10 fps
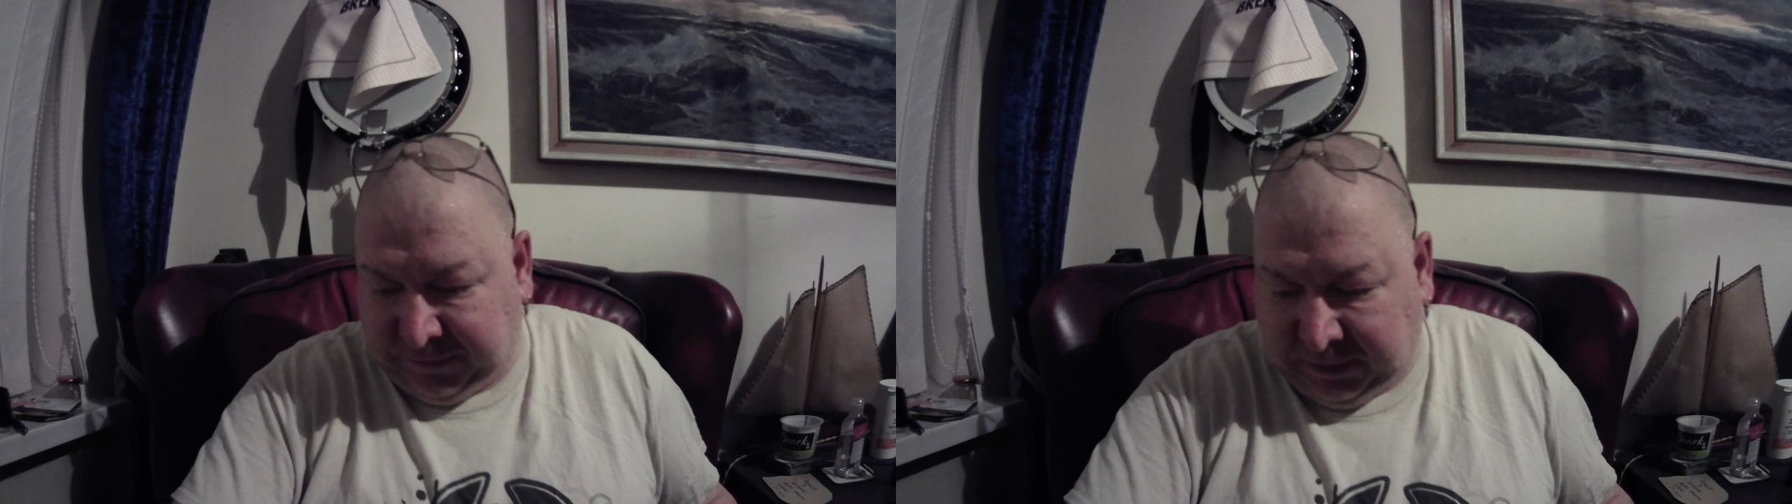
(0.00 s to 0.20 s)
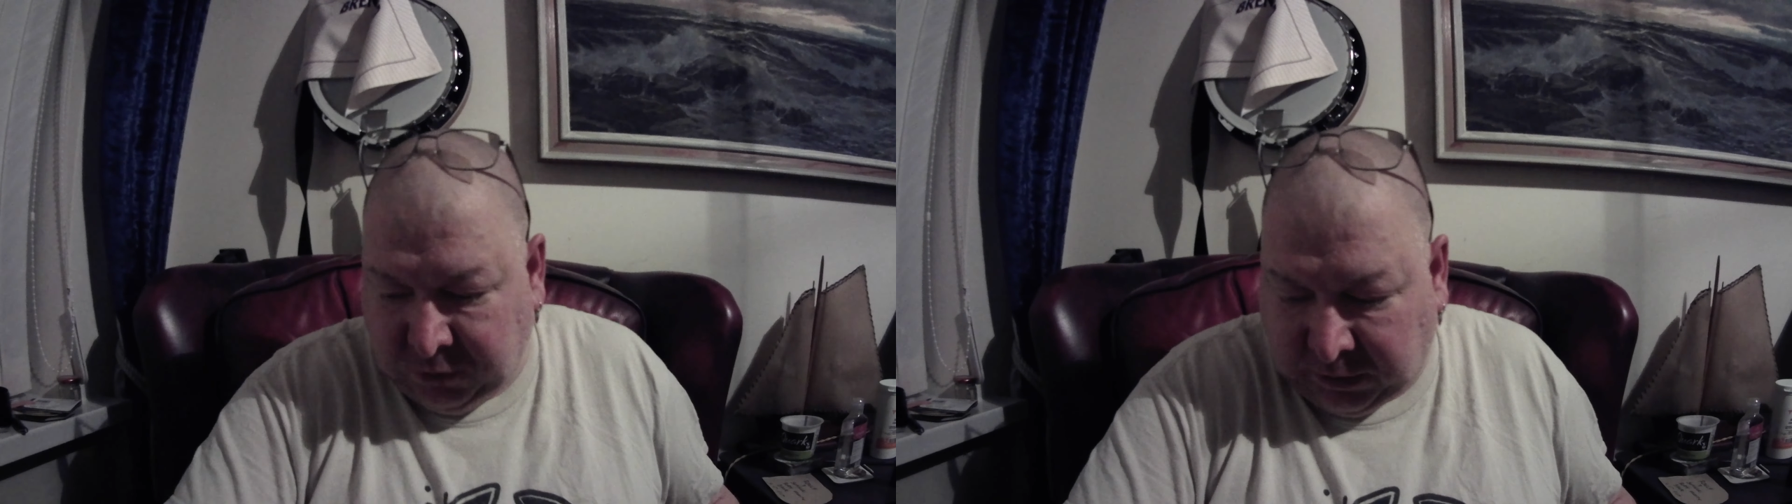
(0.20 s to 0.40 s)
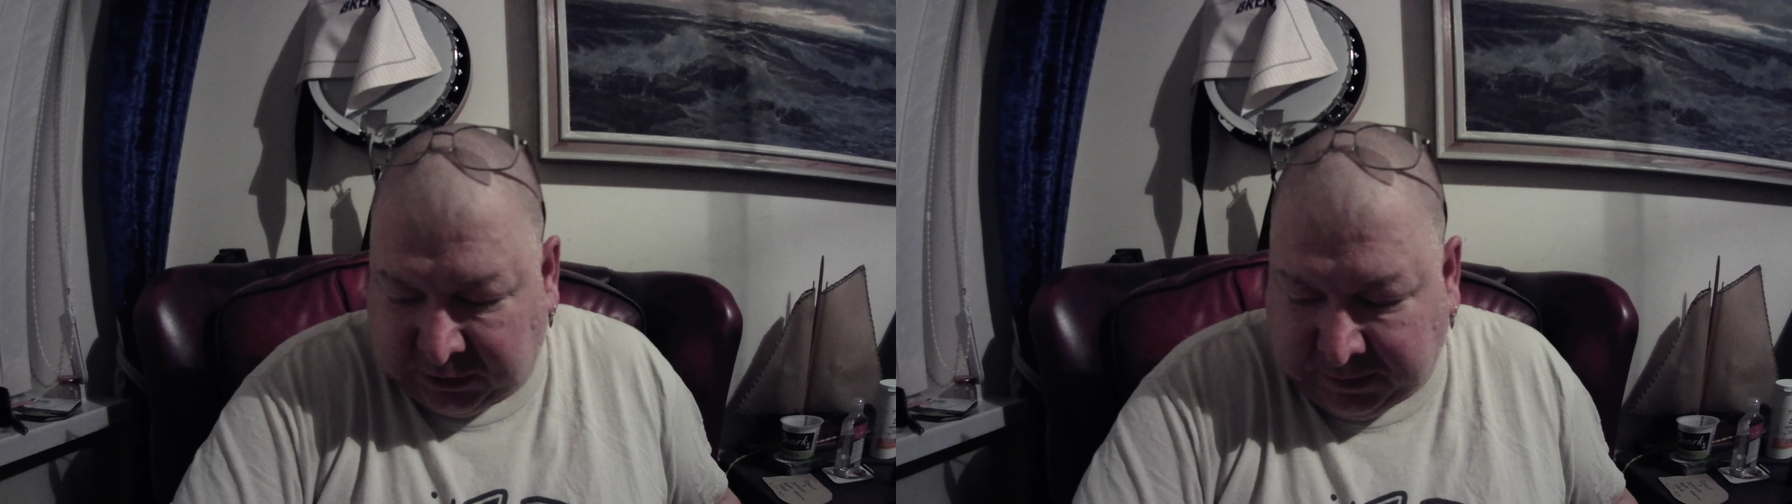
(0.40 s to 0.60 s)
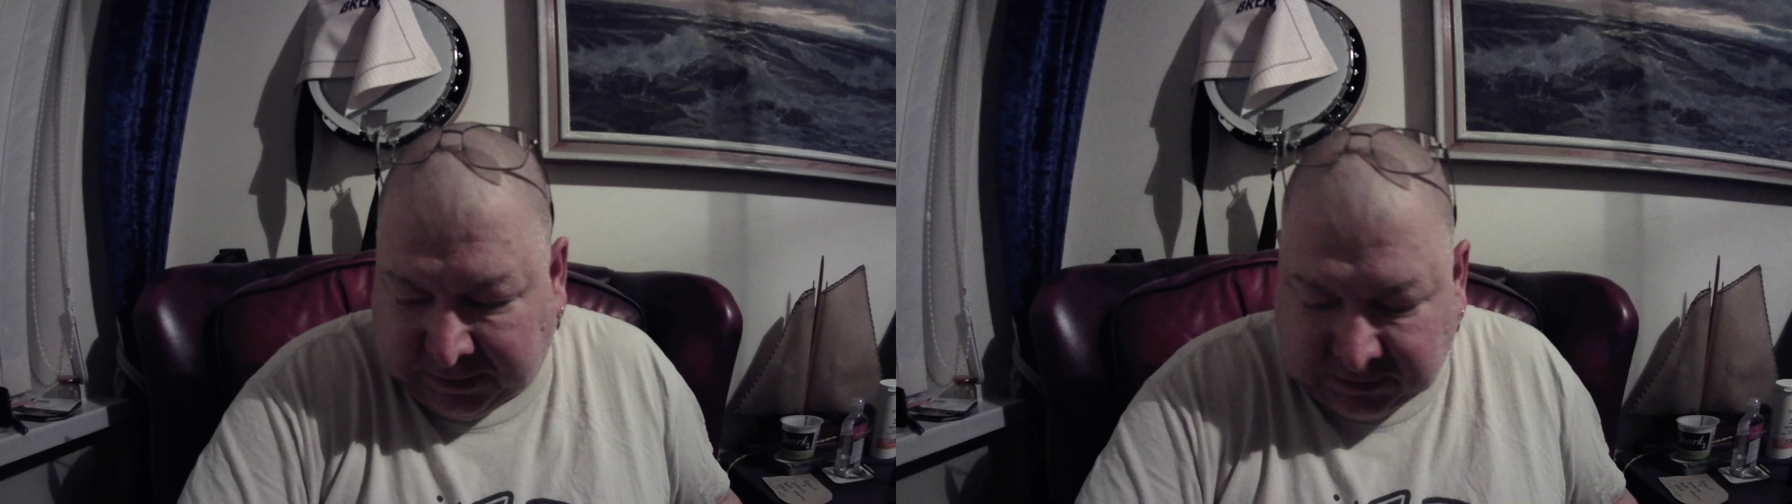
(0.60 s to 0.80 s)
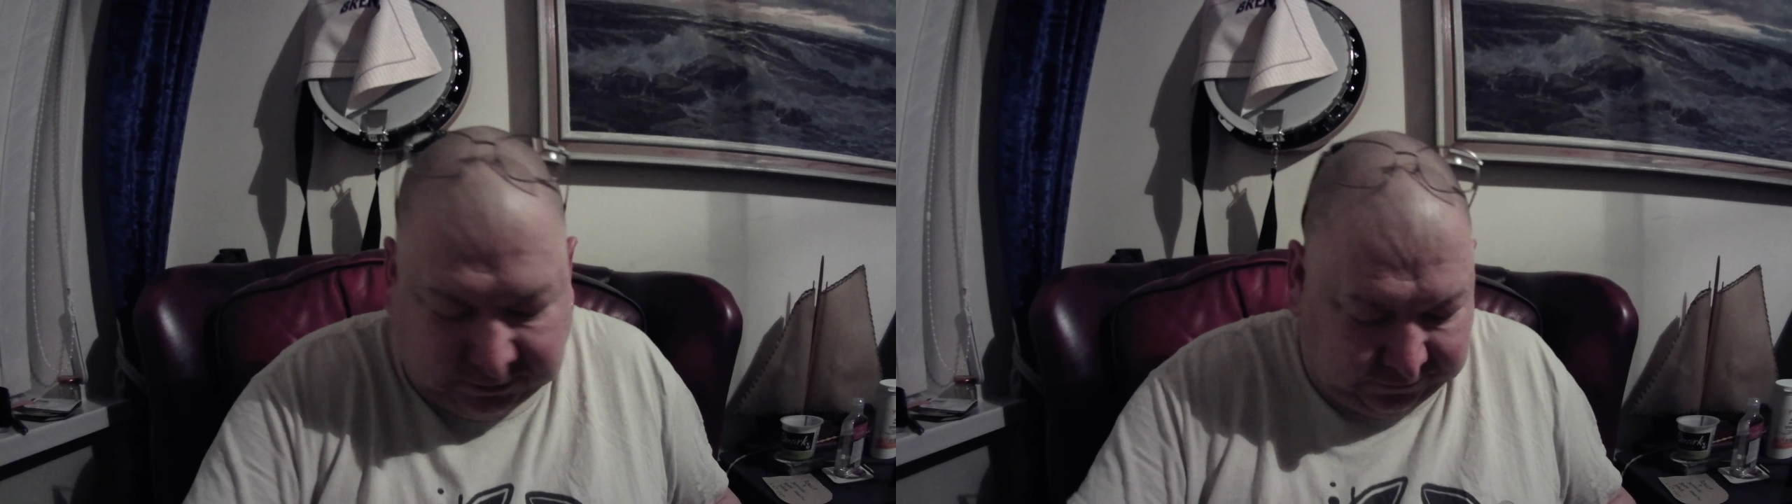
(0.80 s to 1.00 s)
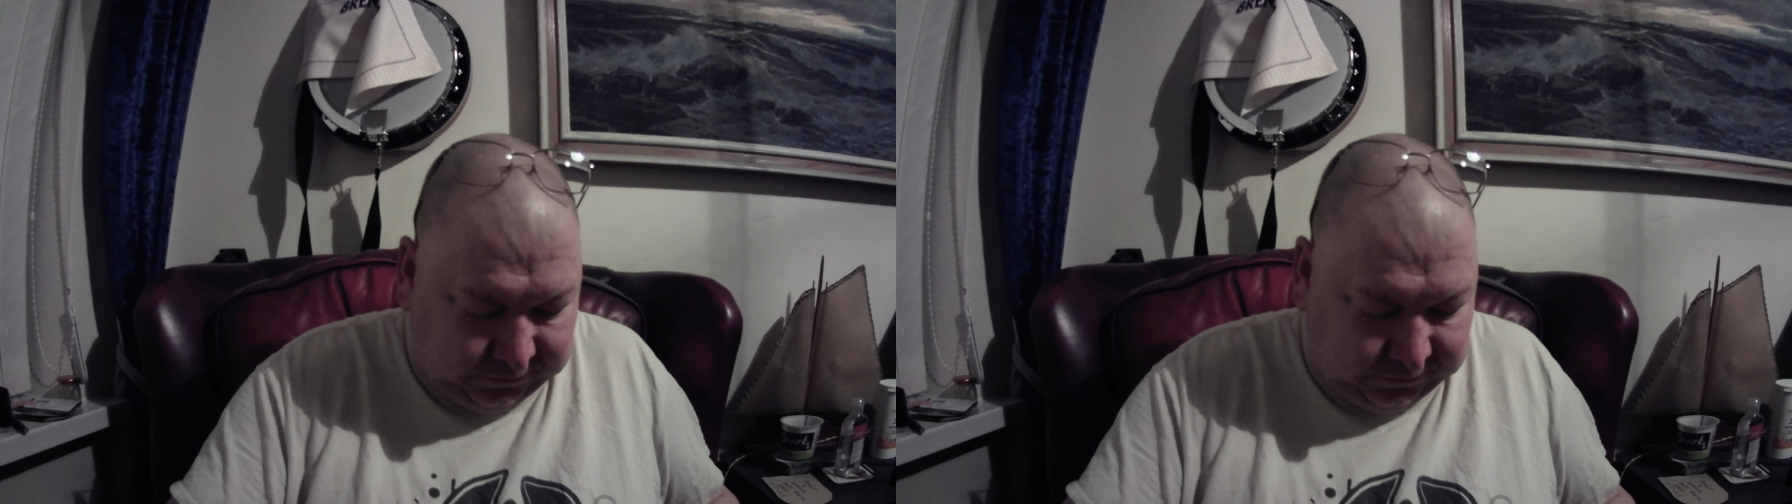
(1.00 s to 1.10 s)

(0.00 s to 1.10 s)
more expensive.